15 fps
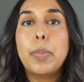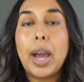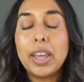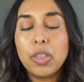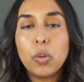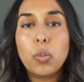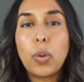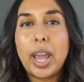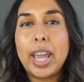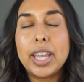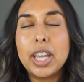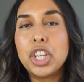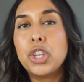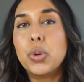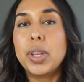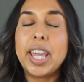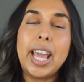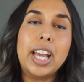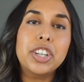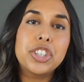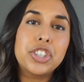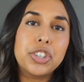By the way, you
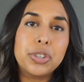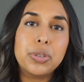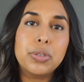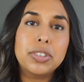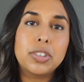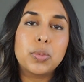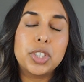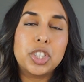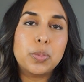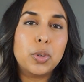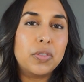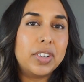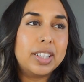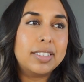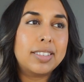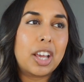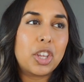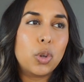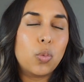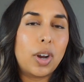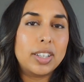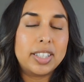can choose which movies
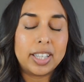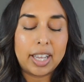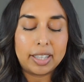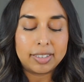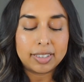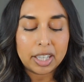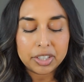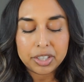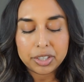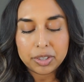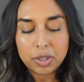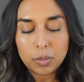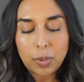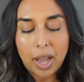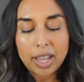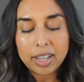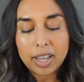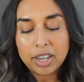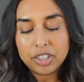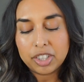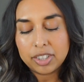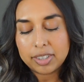you want to get sent to you, but I
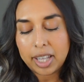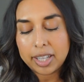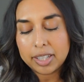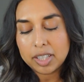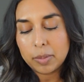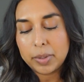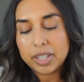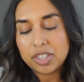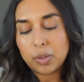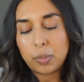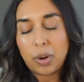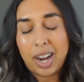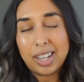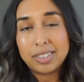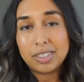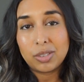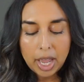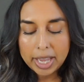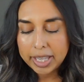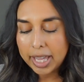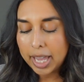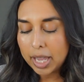kind of just like it to be a surprise.
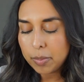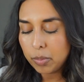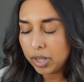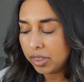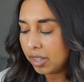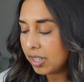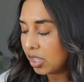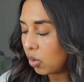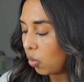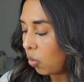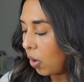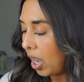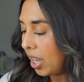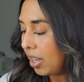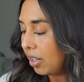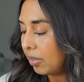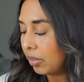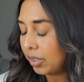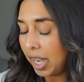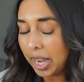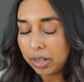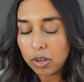It came with this, why,
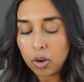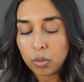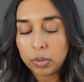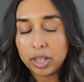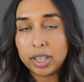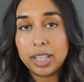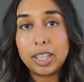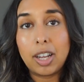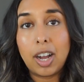Geico really